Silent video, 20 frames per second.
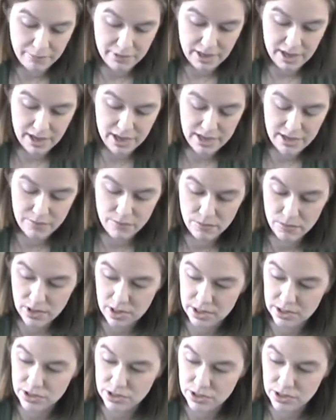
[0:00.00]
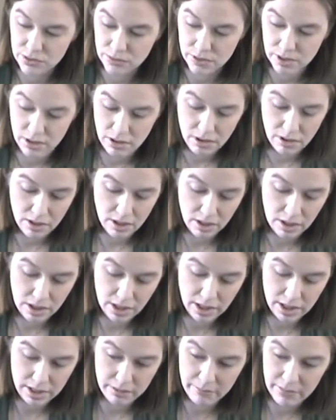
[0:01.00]
I want to do it all
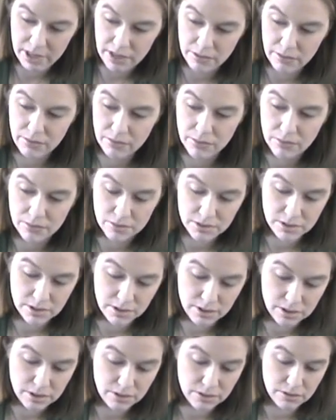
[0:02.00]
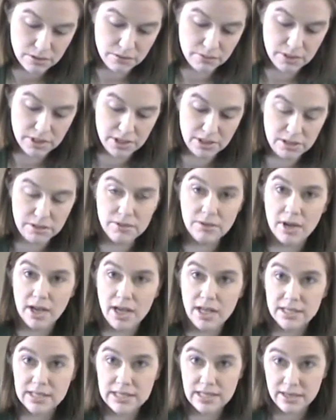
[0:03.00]
on my own. And you know what? You
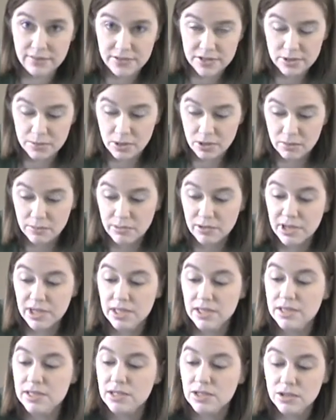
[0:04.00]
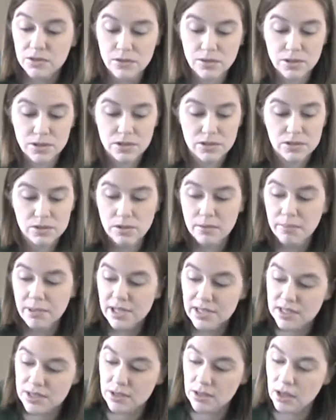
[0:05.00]
guys have smart brains and you can do a
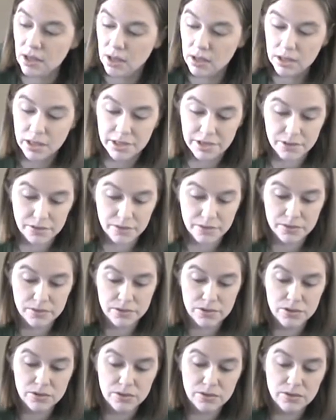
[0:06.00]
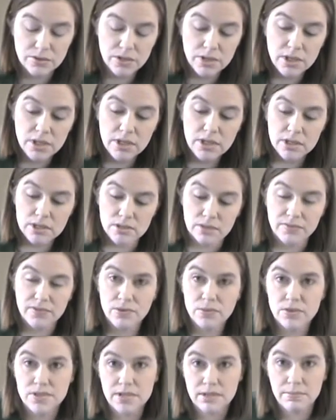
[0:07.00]
puzzle all on your own too. So if
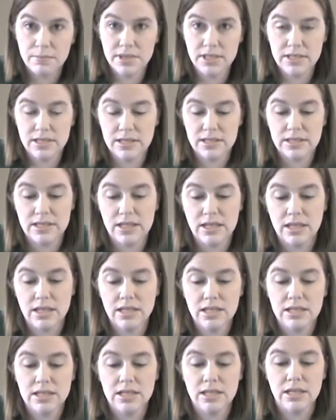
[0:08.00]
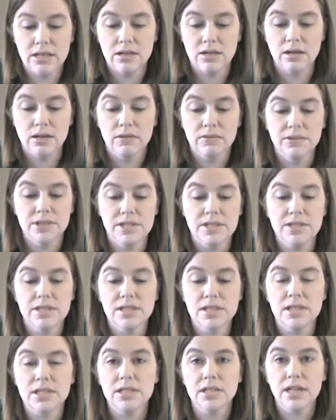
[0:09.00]
you see pieces like this that are already
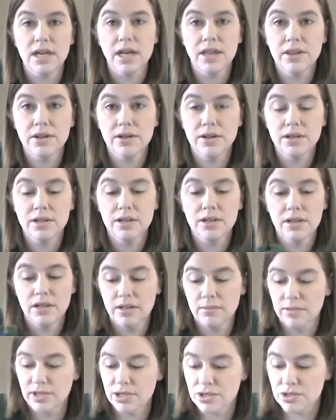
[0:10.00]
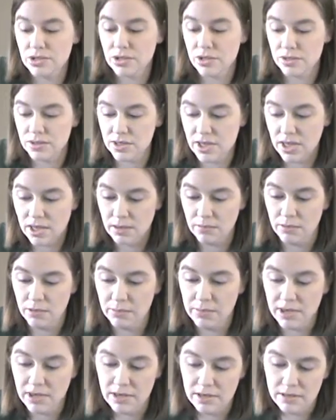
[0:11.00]
stuck together, make sure you take them
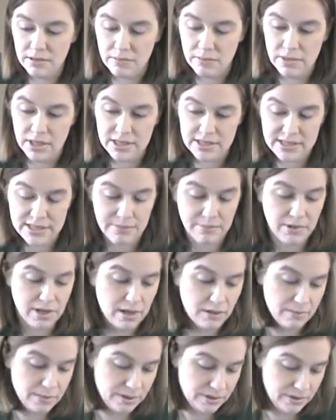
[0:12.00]
apart and mix them up.